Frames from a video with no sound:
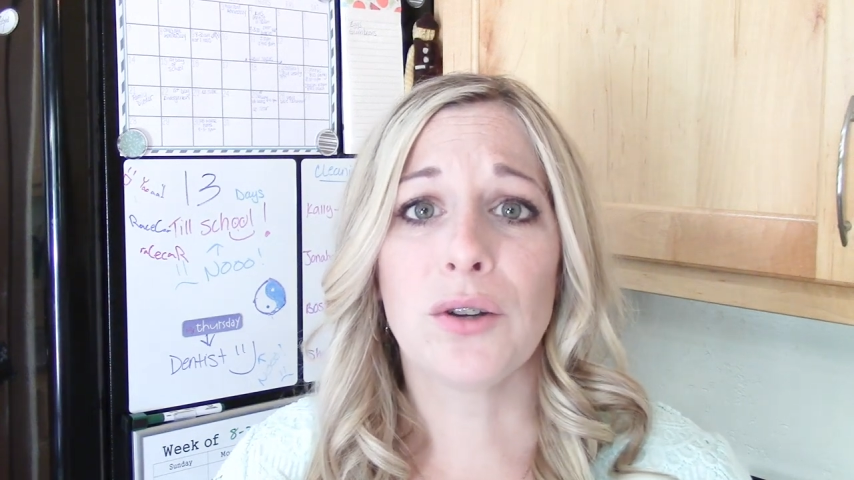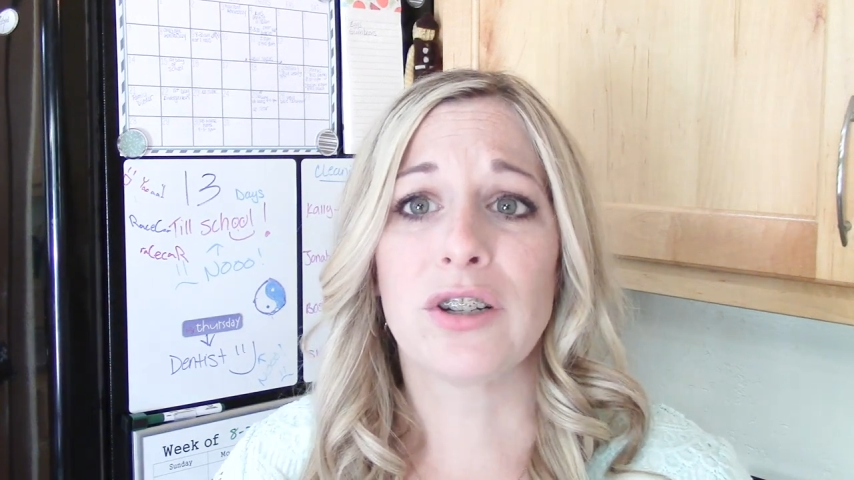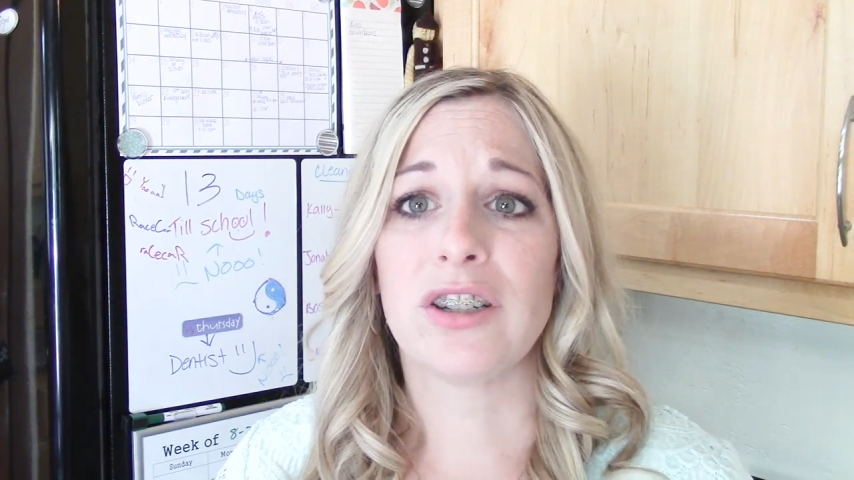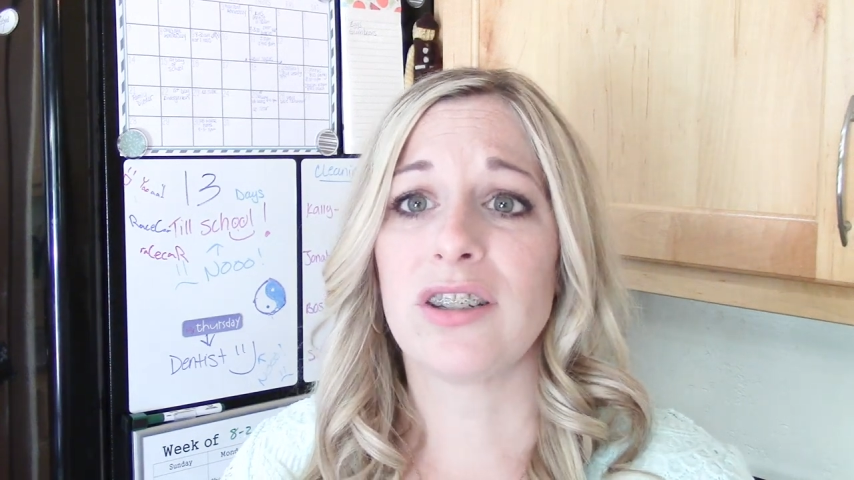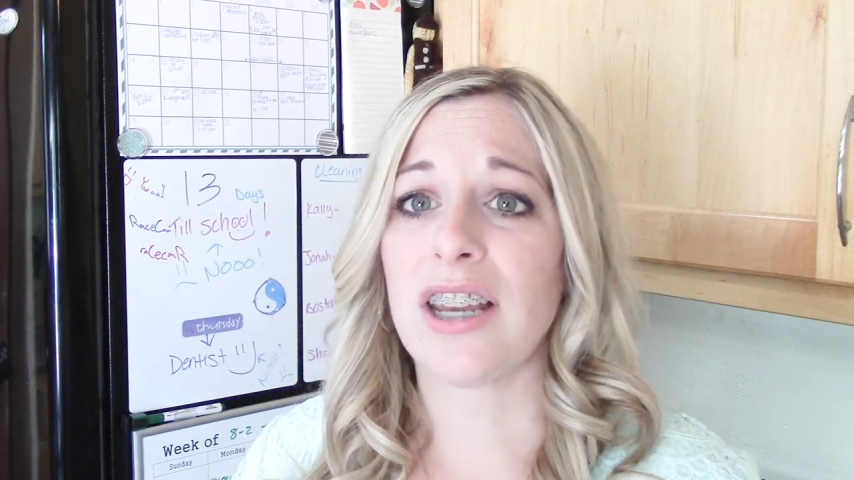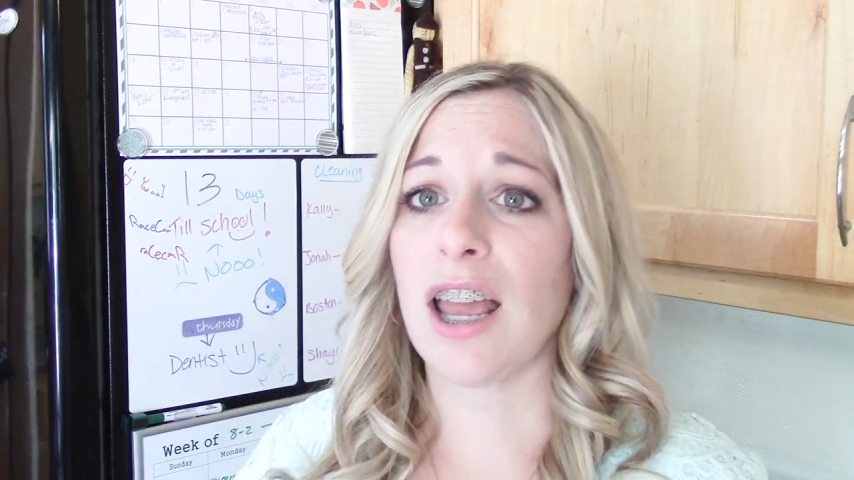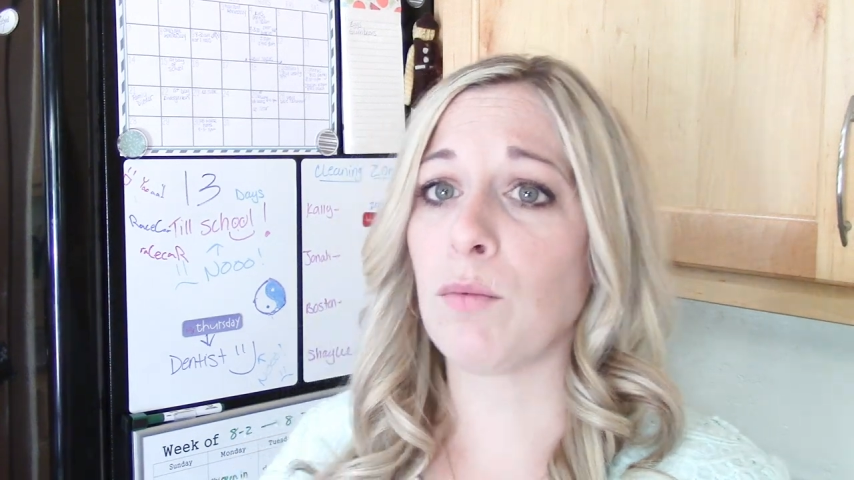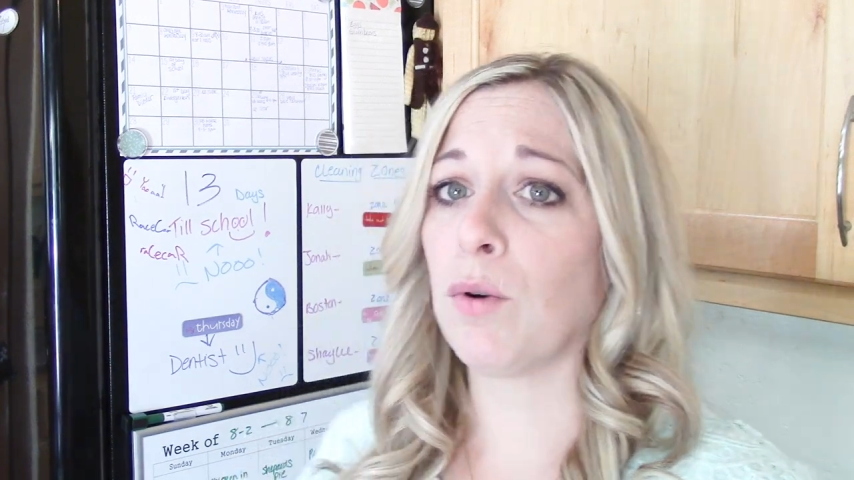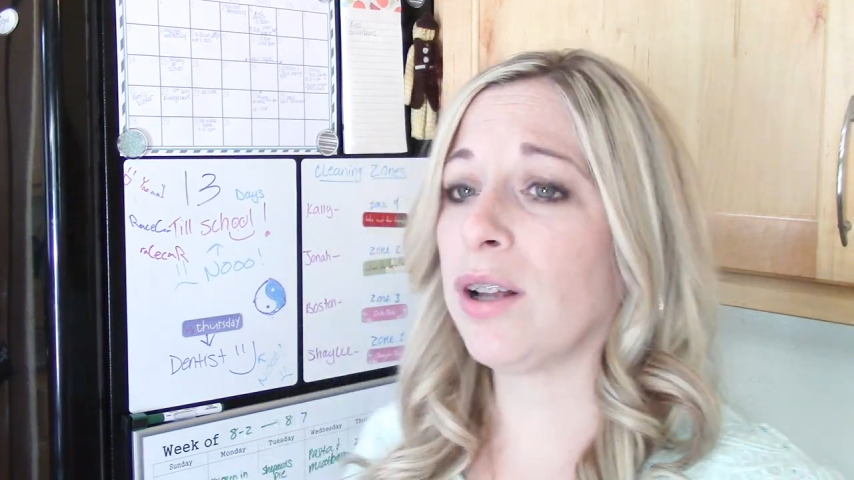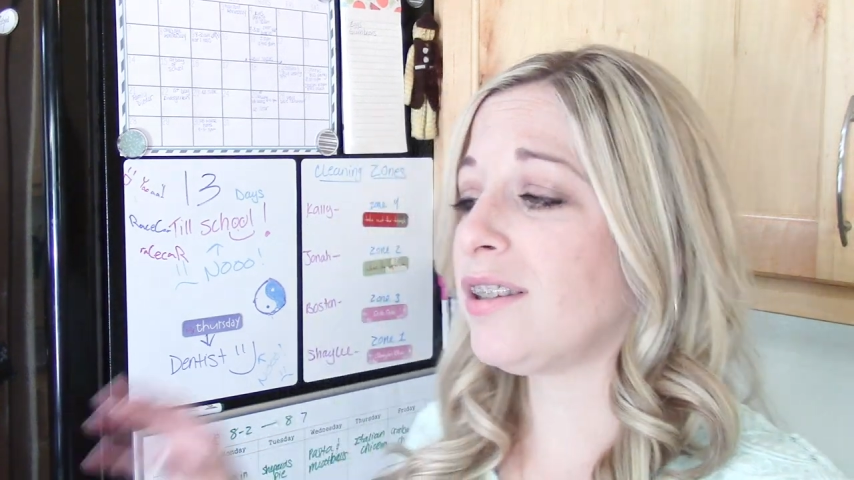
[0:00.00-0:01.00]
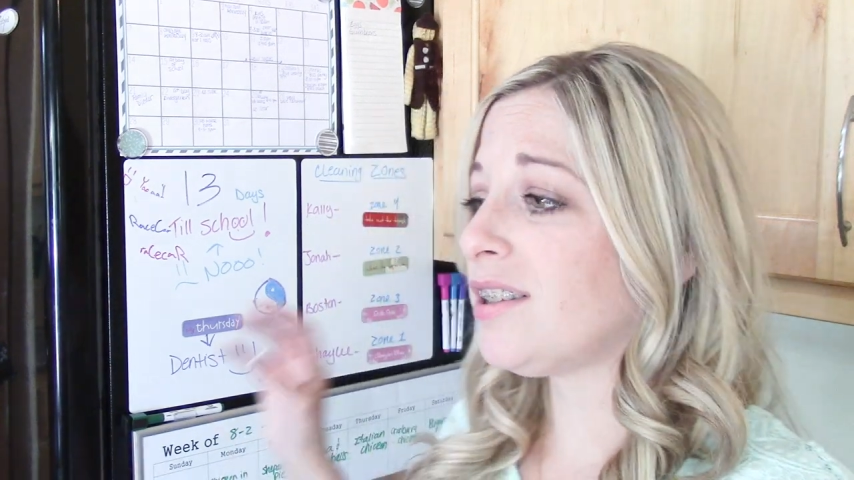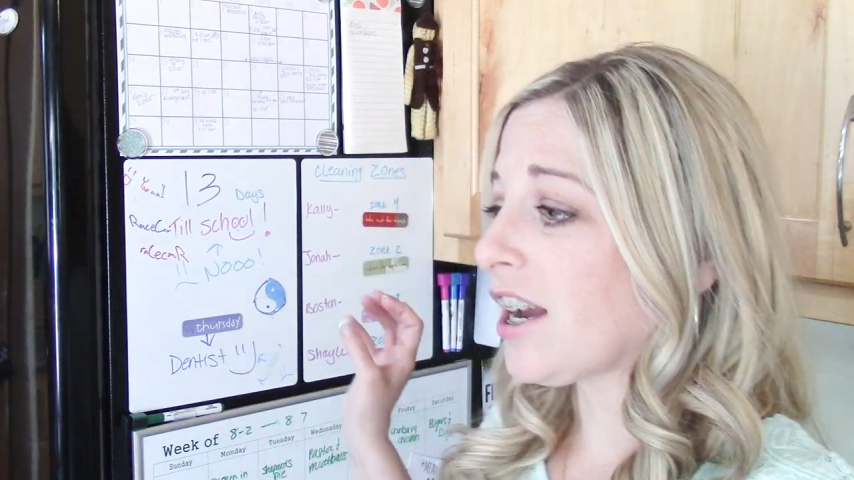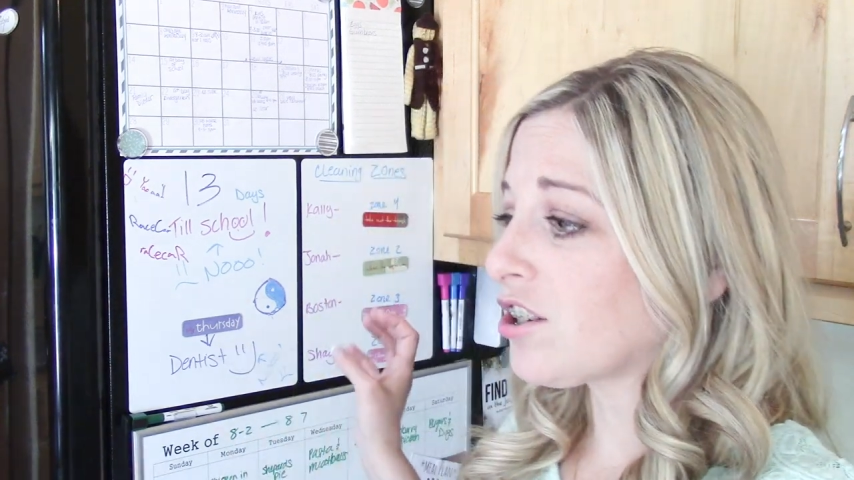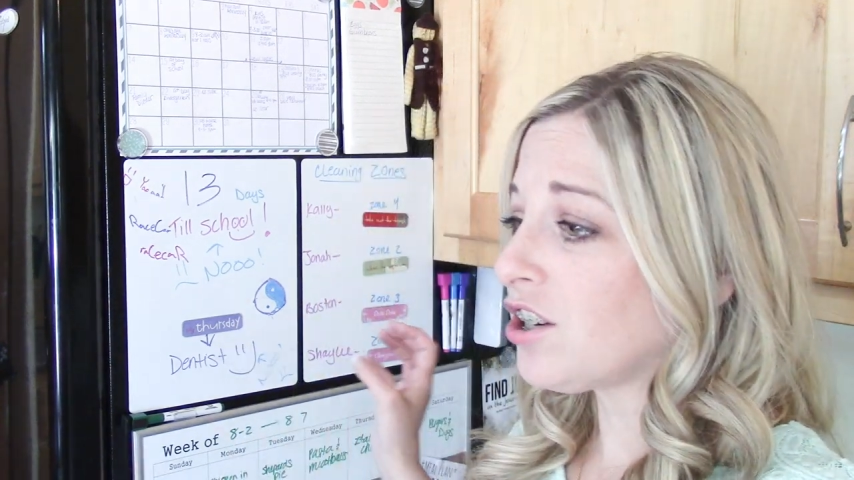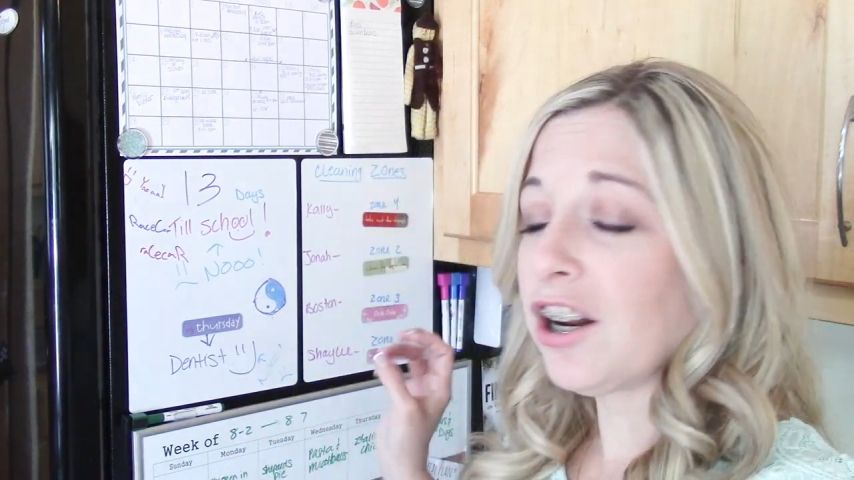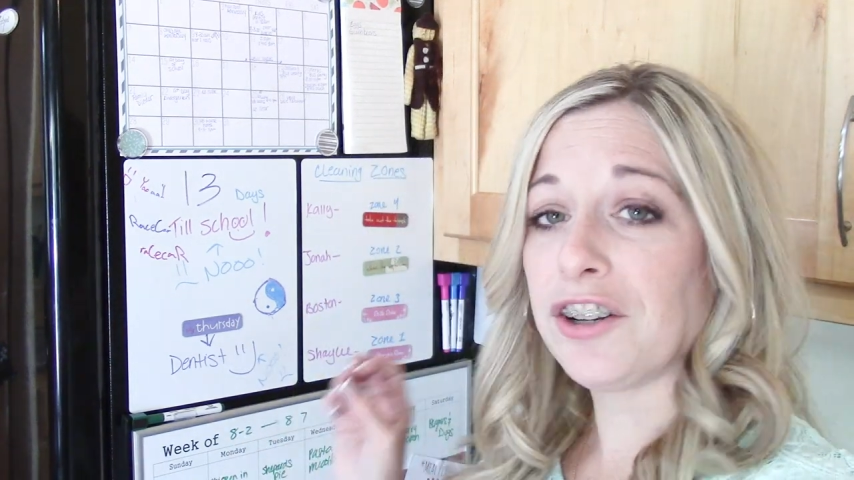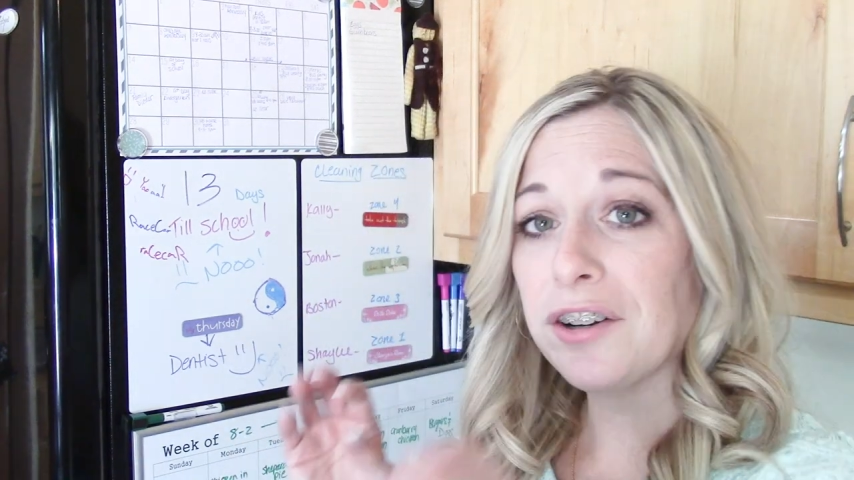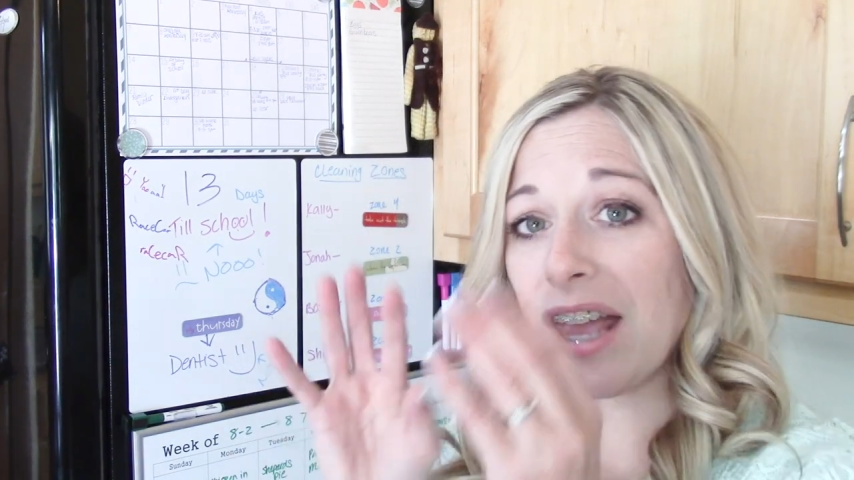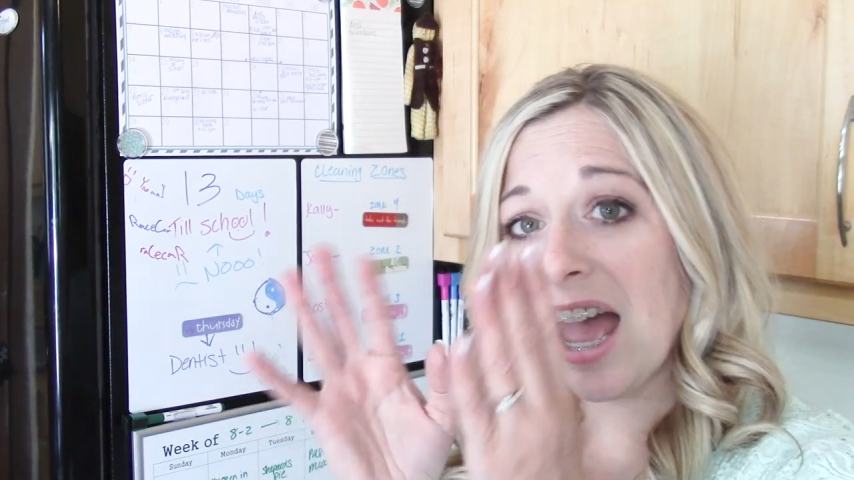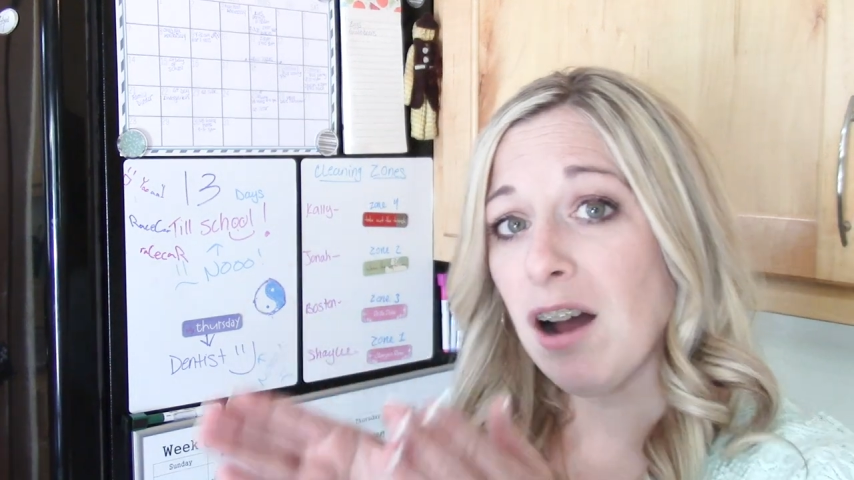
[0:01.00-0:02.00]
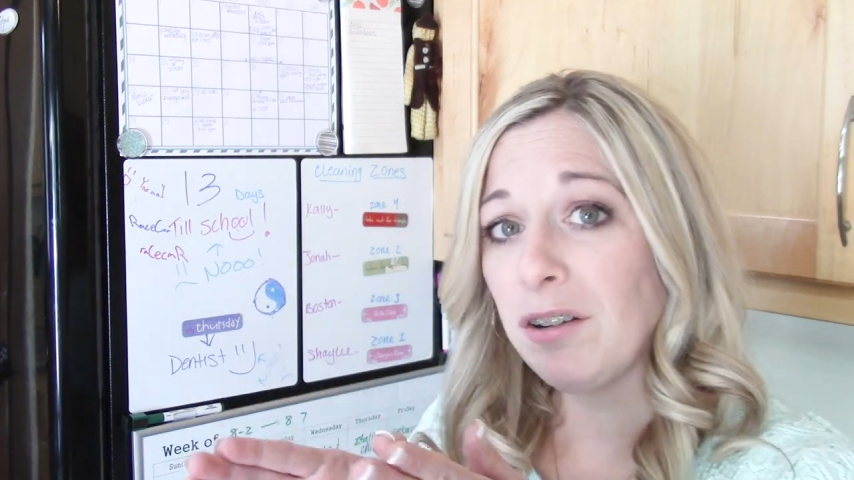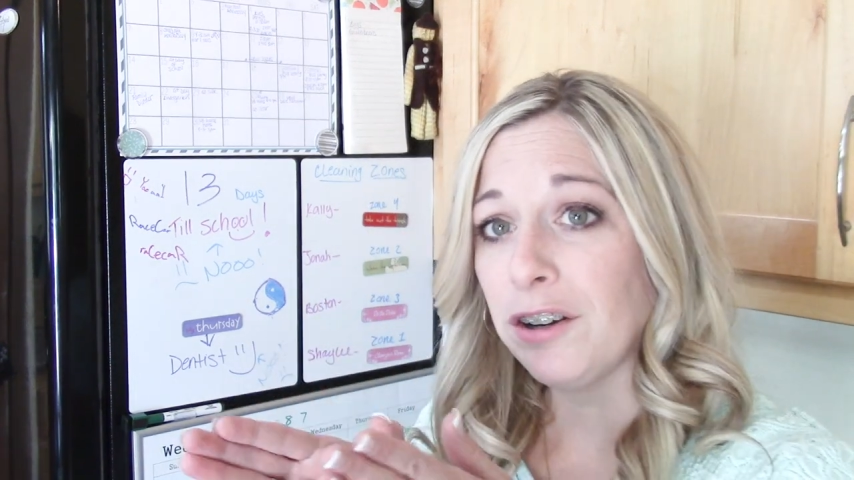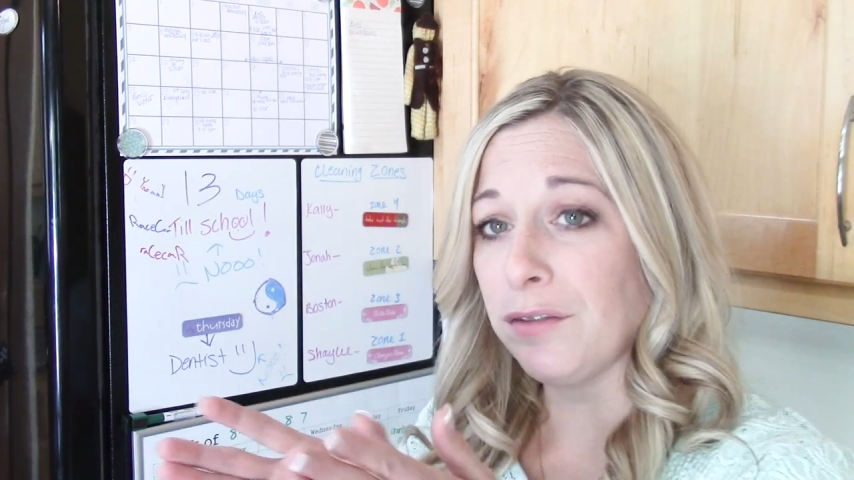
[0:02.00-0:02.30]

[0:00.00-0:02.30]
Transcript: You could just take one section on your counter.